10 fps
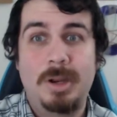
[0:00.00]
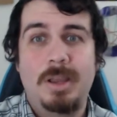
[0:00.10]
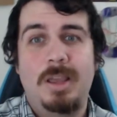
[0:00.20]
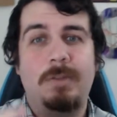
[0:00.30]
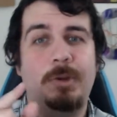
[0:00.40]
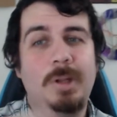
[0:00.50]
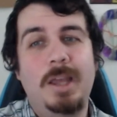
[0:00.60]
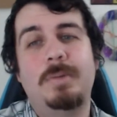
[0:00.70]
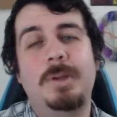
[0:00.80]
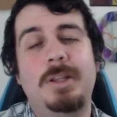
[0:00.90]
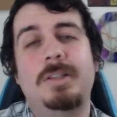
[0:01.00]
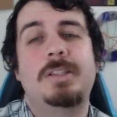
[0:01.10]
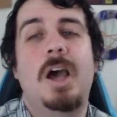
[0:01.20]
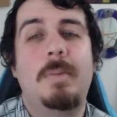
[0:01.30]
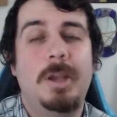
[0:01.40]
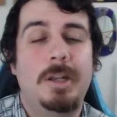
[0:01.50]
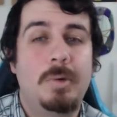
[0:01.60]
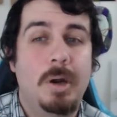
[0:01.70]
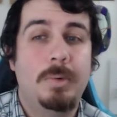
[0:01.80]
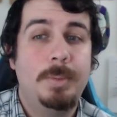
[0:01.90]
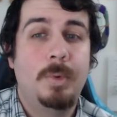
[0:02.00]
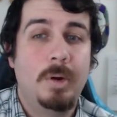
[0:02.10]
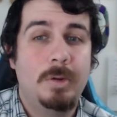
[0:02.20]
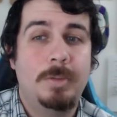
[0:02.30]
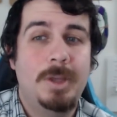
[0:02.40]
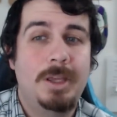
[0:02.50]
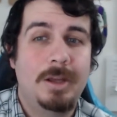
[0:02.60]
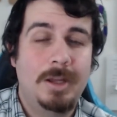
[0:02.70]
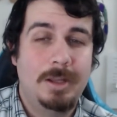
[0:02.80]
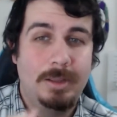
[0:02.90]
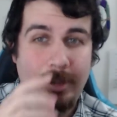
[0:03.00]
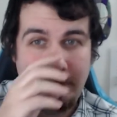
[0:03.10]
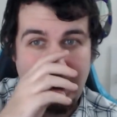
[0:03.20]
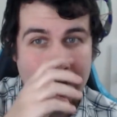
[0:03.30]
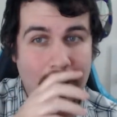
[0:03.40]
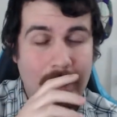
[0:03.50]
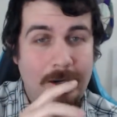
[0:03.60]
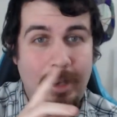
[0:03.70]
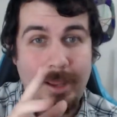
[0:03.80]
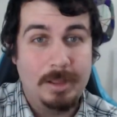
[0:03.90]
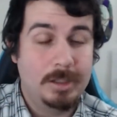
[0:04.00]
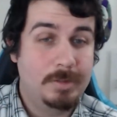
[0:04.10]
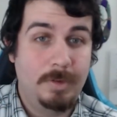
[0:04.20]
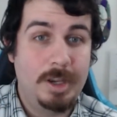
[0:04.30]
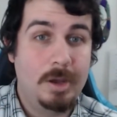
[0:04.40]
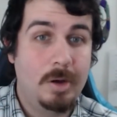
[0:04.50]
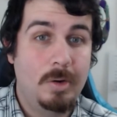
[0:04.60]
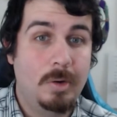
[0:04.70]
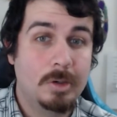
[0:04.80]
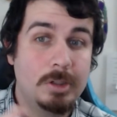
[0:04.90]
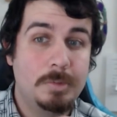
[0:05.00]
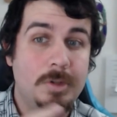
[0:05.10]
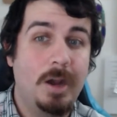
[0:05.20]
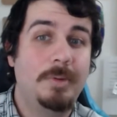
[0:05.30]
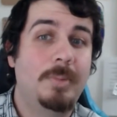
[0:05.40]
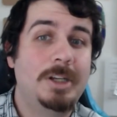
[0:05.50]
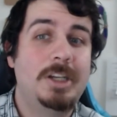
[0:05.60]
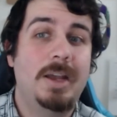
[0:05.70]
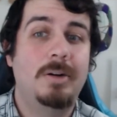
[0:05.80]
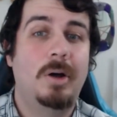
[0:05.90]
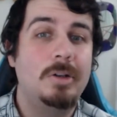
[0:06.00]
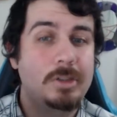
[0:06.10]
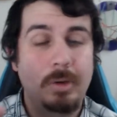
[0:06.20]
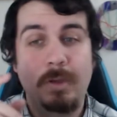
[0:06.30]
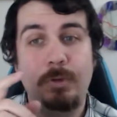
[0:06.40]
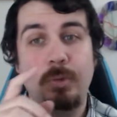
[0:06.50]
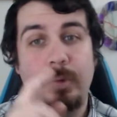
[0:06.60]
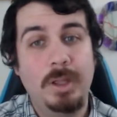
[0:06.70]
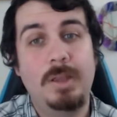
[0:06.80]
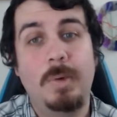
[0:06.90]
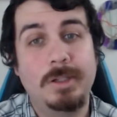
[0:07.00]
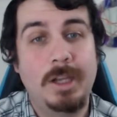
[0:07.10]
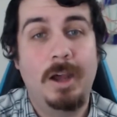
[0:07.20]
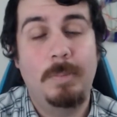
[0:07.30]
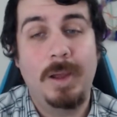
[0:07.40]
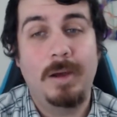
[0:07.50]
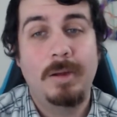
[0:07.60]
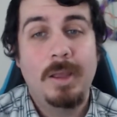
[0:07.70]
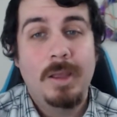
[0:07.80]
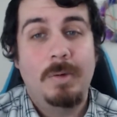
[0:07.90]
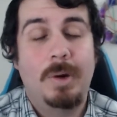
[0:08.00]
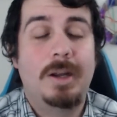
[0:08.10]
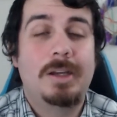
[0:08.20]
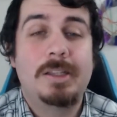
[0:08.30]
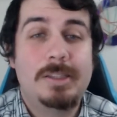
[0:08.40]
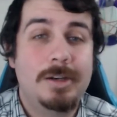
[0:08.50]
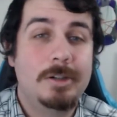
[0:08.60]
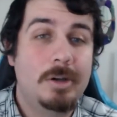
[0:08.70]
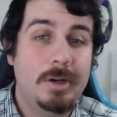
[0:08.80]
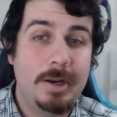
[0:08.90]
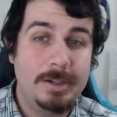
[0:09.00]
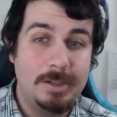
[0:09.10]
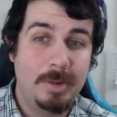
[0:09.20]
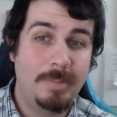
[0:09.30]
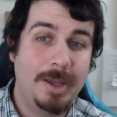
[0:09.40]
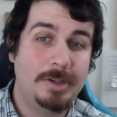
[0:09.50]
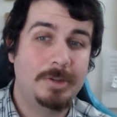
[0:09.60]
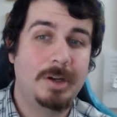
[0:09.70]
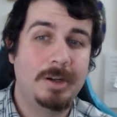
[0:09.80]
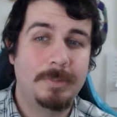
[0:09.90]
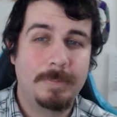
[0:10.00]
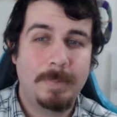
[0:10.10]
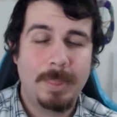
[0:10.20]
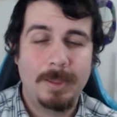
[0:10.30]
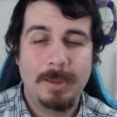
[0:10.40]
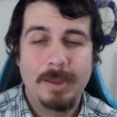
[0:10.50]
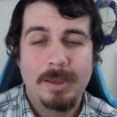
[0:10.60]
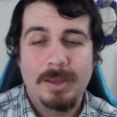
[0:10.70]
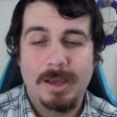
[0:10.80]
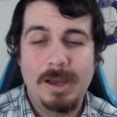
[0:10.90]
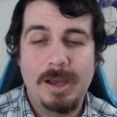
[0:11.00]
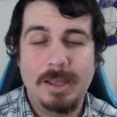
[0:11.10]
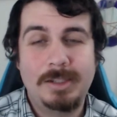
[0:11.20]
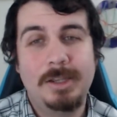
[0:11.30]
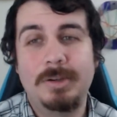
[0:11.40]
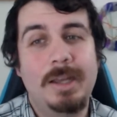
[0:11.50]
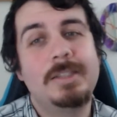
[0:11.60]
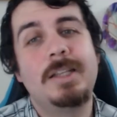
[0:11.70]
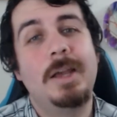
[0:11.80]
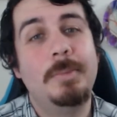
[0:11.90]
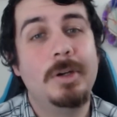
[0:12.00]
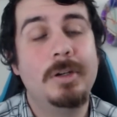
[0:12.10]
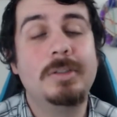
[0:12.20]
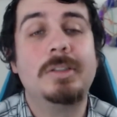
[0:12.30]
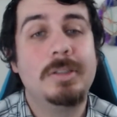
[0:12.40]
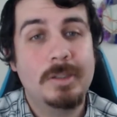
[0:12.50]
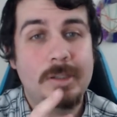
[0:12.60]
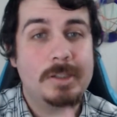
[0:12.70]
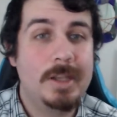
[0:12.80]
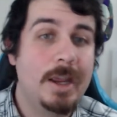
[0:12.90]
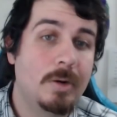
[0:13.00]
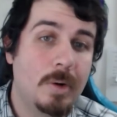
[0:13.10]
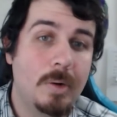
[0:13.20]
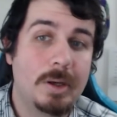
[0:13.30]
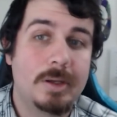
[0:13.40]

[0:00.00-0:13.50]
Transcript: If you like reading this comic and you want to read more with me, uh, then why not like this video or subscribe to my channel. Also, if you really want to help out, why not consider donating to my Patreon. Uh, until next time, nerds, stay heroic.